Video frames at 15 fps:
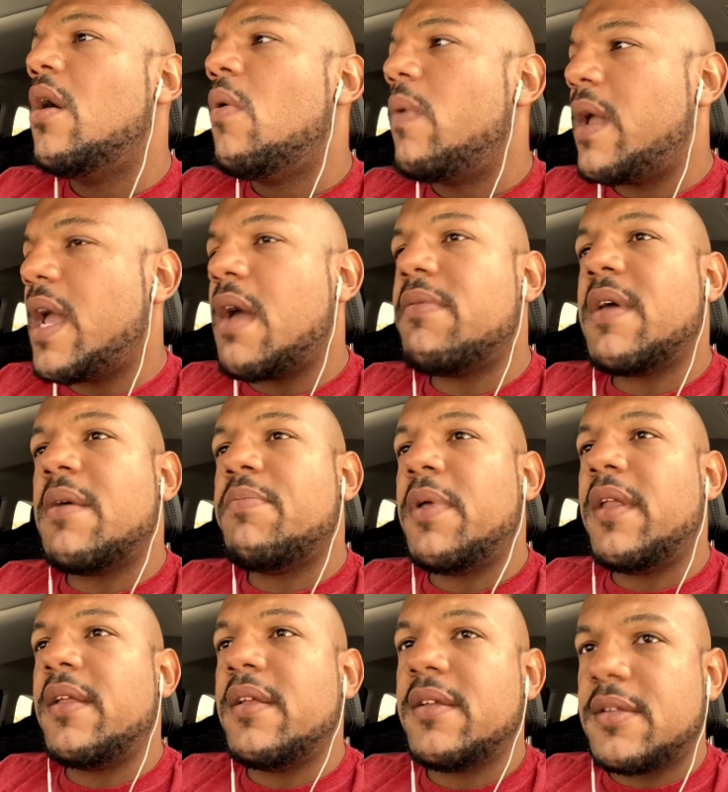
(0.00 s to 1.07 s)
we have the
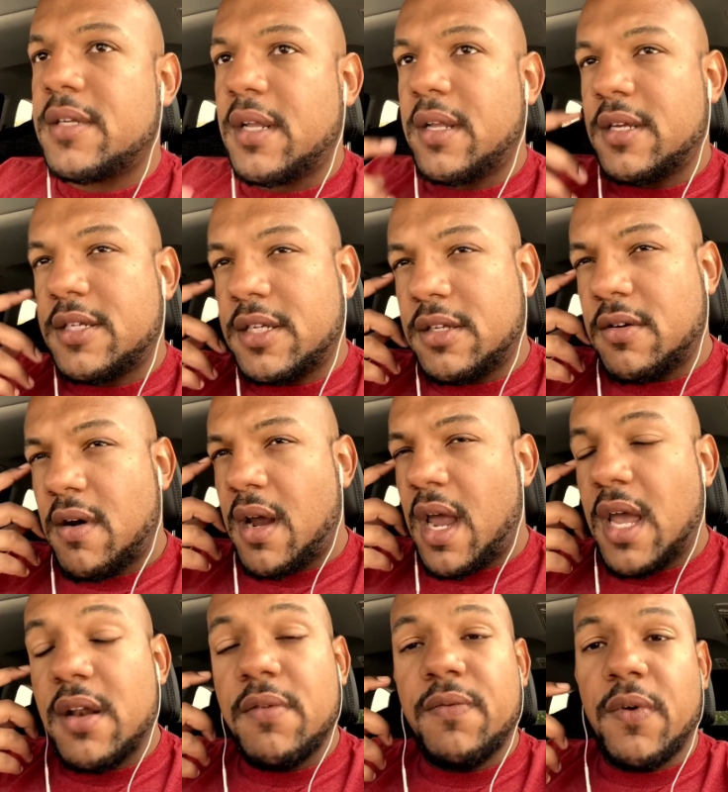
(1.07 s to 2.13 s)
ability to listen to our
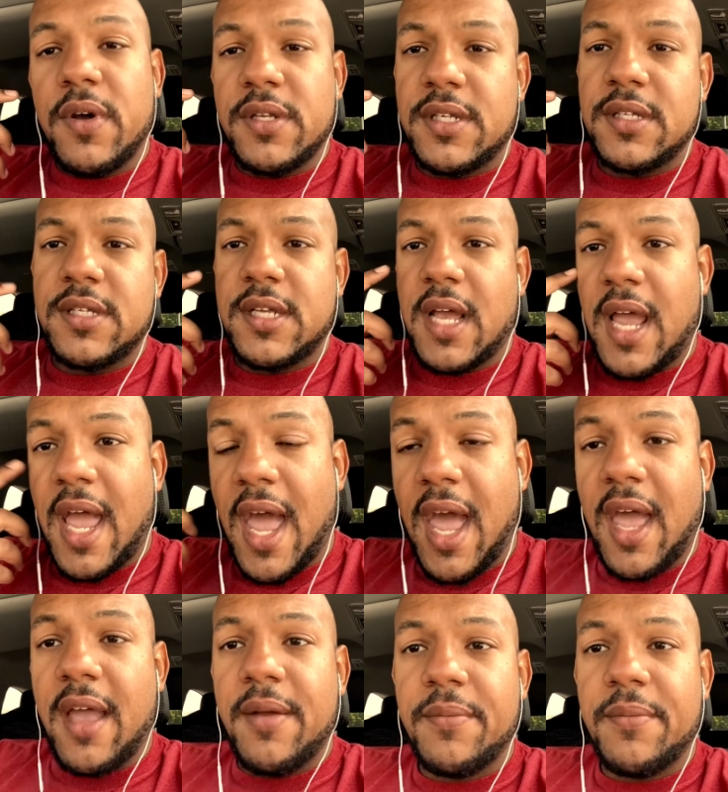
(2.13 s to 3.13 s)
inner voice and say, hey,